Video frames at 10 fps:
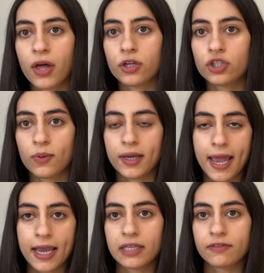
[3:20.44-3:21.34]
that are doing
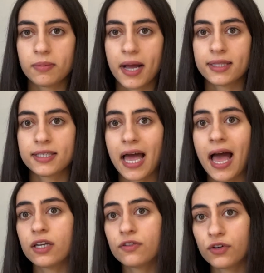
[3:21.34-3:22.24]
A-level maths
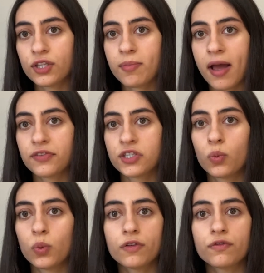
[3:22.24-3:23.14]
and further maths
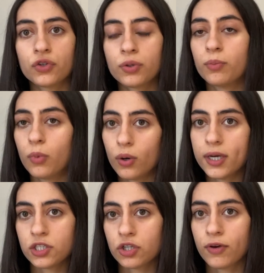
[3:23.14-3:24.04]
would have done more
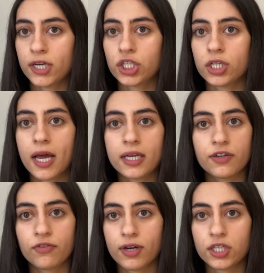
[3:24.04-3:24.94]
integration and
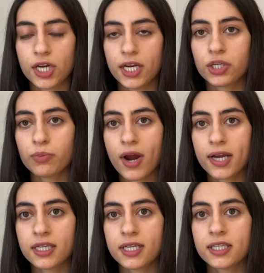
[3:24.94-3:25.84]
differentiation
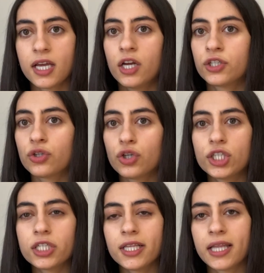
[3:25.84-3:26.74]
practice, so
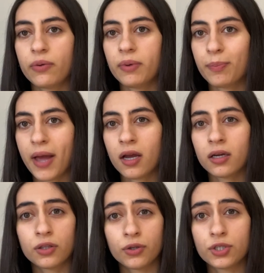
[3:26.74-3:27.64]
usually they would be better
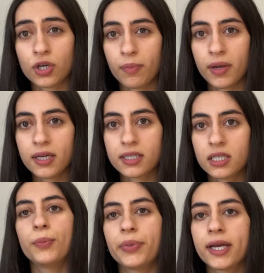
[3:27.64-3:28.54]
at those topics.
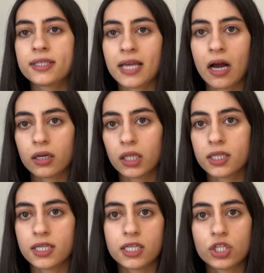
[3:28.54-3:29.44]
Because
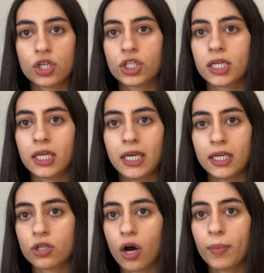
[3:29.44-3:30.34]
calculus is such a key
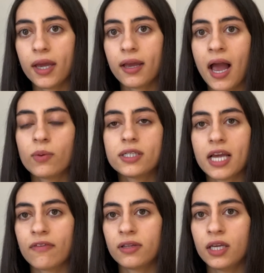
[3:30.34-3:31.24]
topic, I would
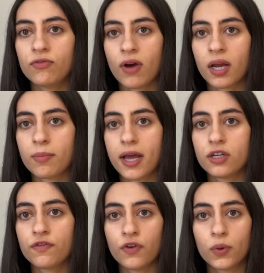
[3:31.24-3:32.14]
definitely
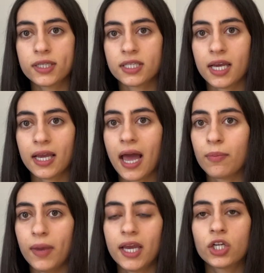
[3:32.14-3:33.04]
recommend focusing
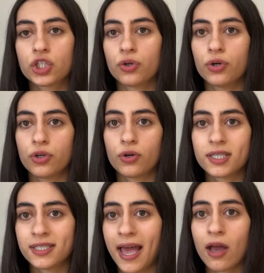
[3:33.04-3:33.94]
and making sure you're
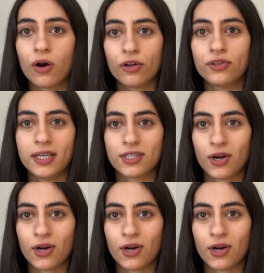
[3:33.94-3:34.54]
set on these